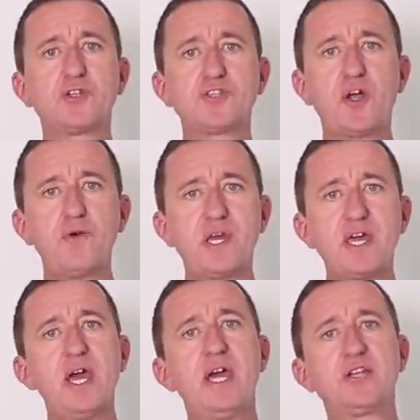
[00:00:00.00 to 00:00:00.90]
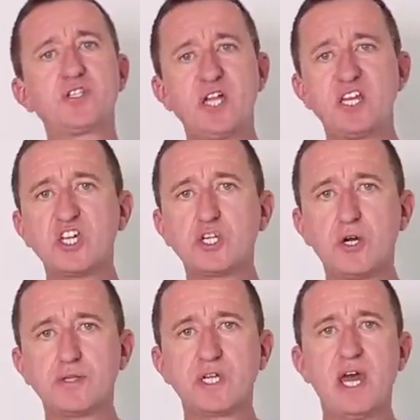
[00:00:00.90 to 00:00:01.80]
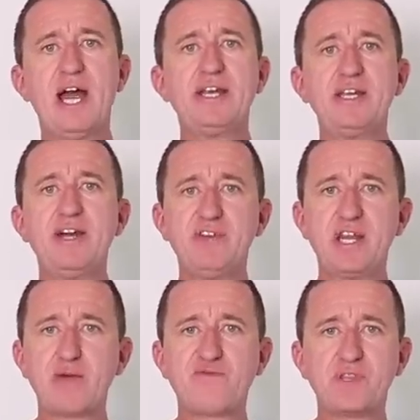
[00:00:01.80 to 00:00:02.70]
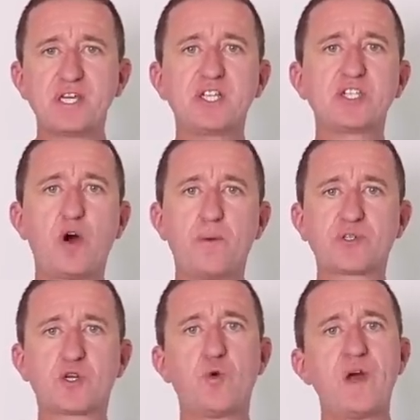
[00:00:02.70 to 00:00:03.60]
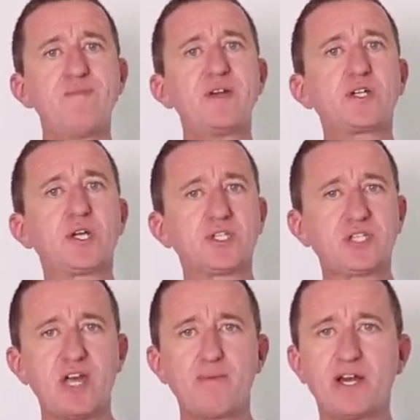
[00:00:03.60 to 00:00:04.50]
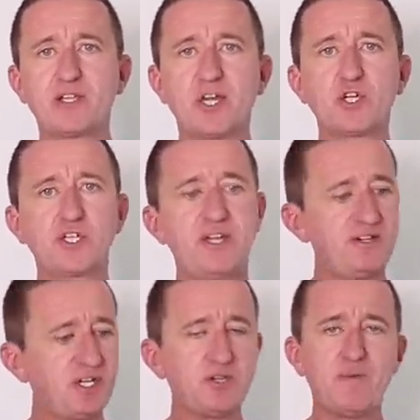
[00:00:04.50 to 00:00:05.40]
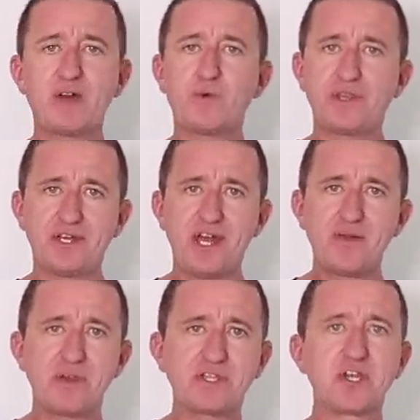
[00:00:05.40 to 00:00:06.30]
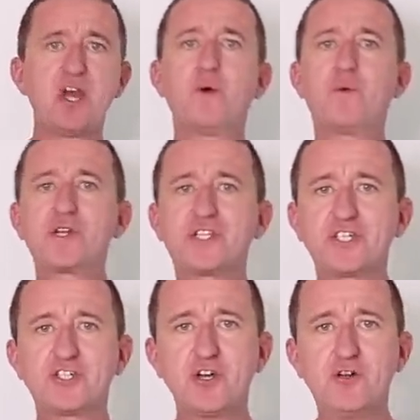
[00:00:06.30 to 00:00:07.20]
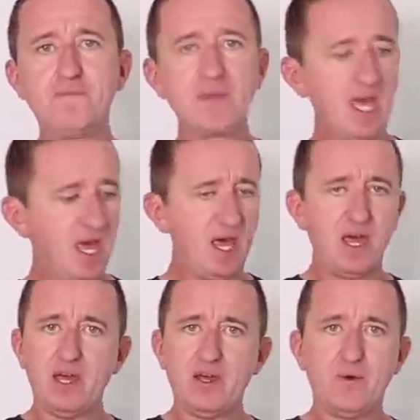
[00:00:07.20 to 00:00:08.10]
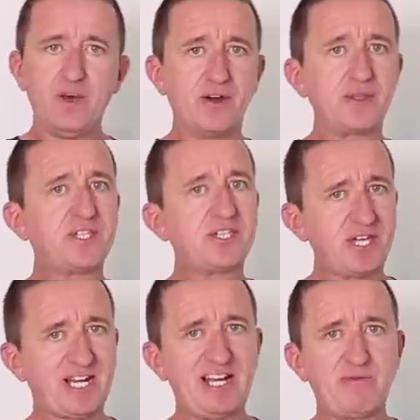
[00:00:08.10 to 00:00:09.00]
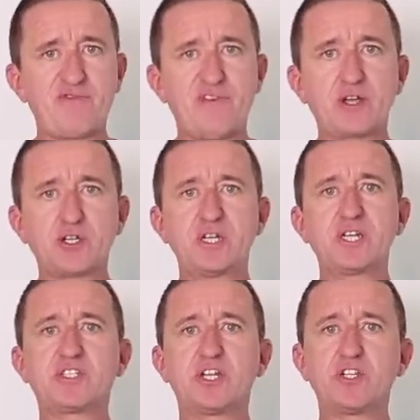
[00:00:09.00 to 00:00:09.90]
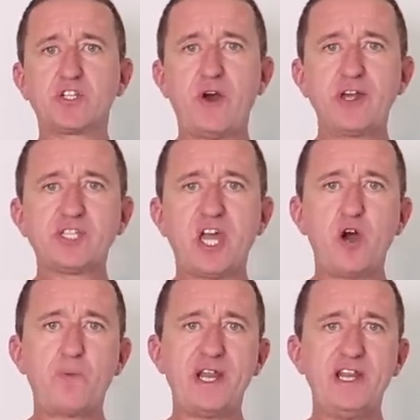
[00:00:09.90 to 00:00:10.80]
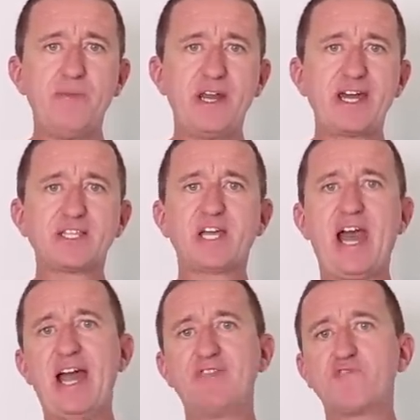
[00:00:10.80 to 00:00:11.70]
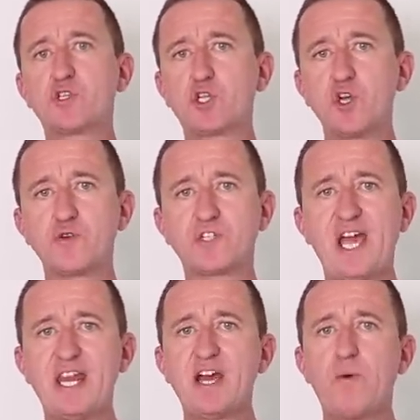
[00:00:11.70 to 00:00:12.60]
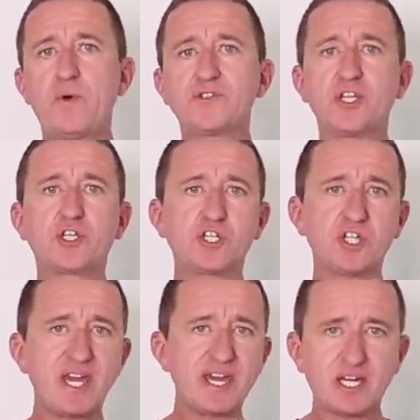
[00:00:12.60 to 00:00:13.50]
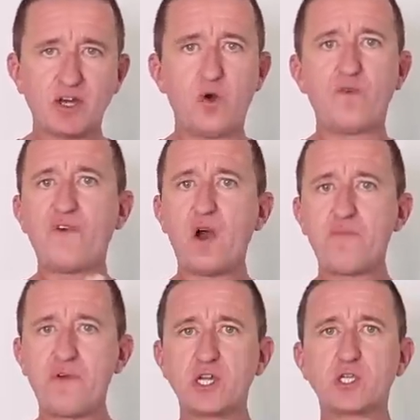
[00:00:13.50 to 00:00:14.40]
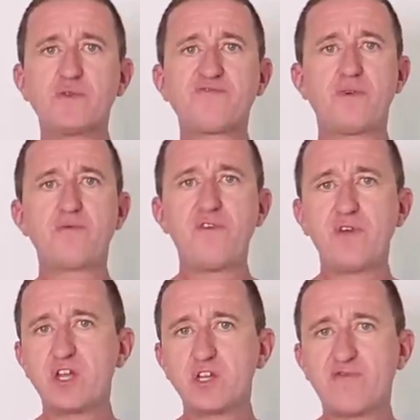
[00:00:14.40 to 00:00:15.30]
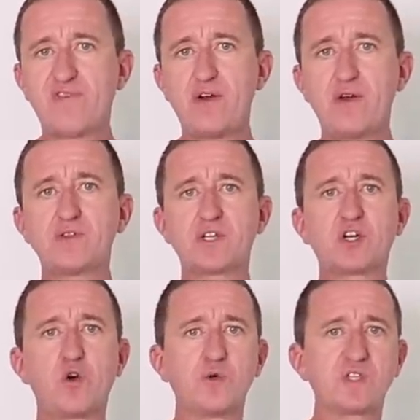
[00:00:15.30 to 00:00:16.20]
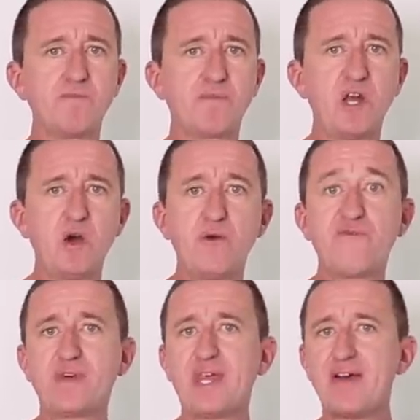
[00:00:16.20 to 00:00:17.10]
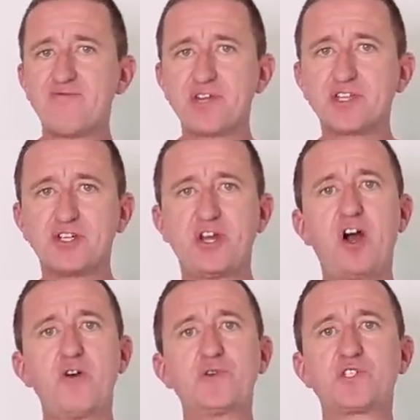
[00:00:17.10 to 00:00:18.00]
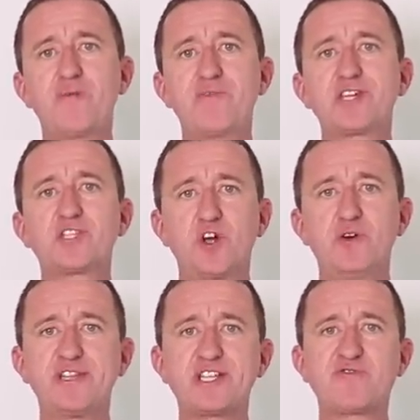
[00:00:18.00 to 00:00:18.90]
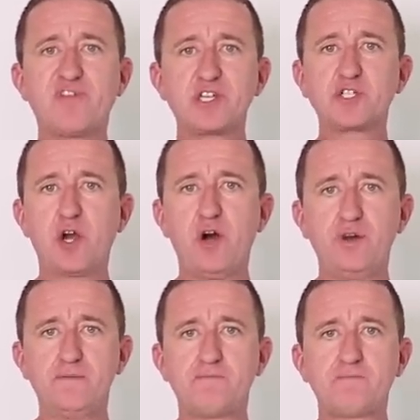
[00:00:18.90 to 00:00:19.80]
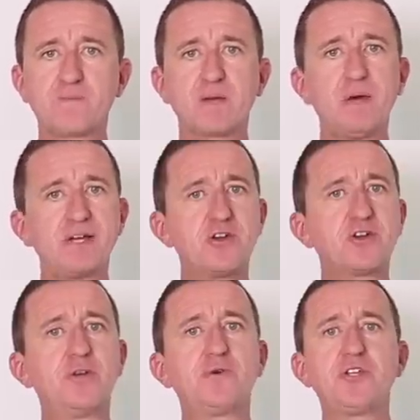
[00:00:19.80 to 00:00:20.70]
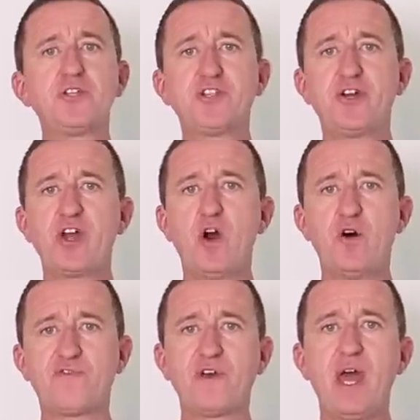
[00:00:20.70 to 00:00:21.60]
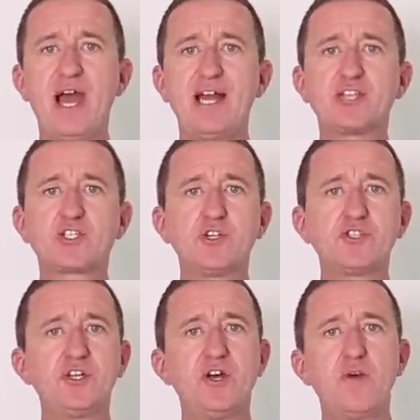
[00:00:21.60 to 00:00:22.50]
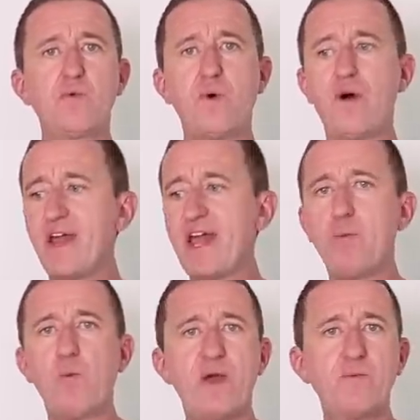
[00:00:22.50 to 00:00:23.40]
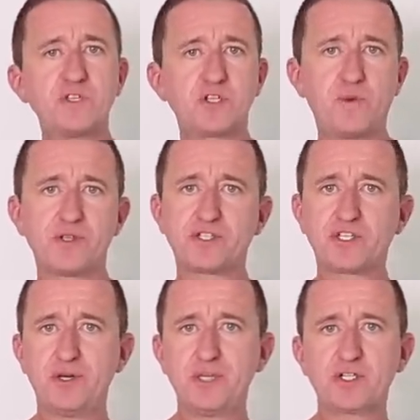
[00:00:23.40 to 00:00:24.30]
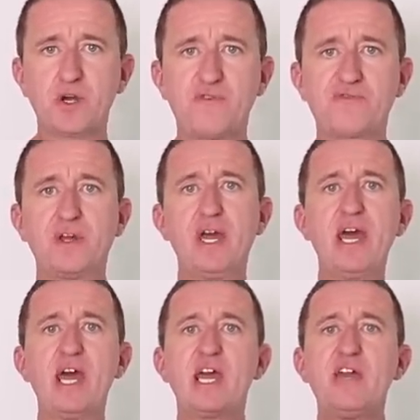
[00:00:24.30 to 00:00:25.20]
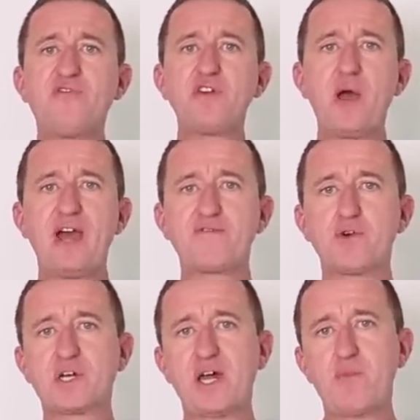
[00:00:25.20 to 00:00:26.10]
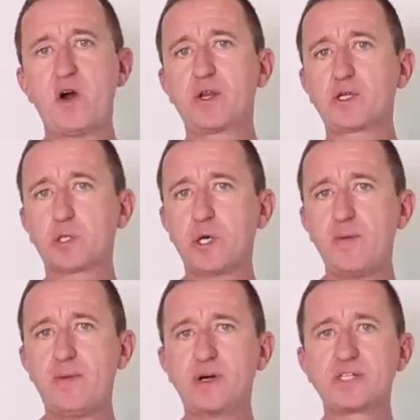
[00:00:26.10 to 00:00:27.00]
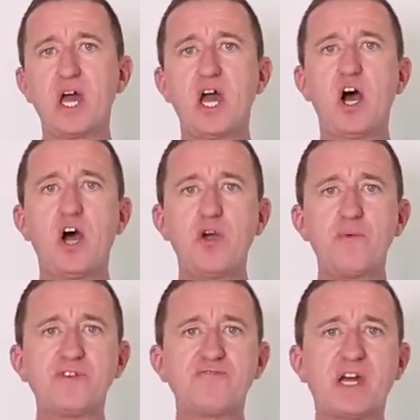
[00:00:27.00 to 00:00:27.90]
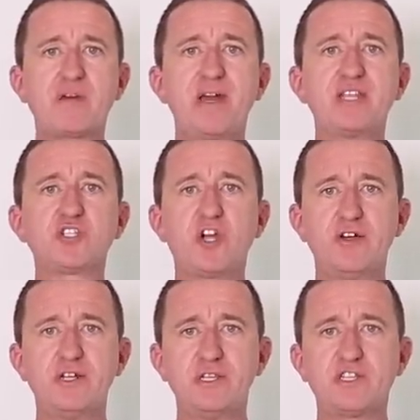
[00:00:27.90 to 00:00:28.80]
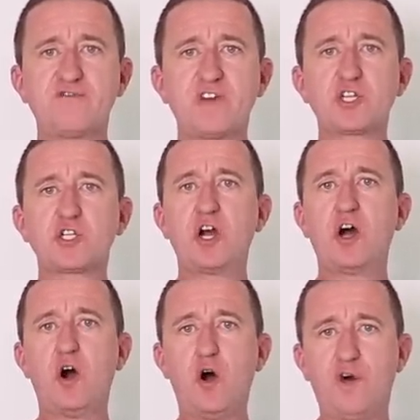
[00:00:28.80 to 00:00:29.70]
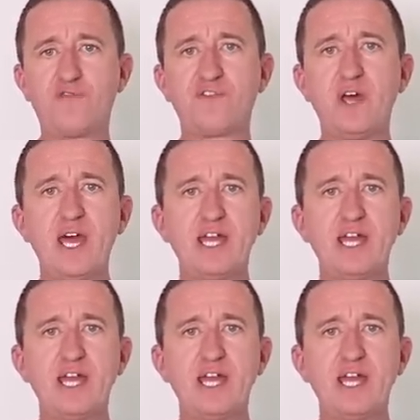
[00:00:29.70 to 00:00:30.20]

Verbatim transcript: Sony SteadyShot, and another name for this is optical image stabilization. Now it doesn't matter what the name is, what does it do? Well look, this is a clever function. It's designed to help eliminate and reduce any unwanted shake or vibration from ruining your photos and causing blur. And for that reason, I would generally turn this feature on. But you can also turn it off. And it's good to know why and when would you want to turn this off. If you have your camera on a tripod, I would recommend turning this feature off.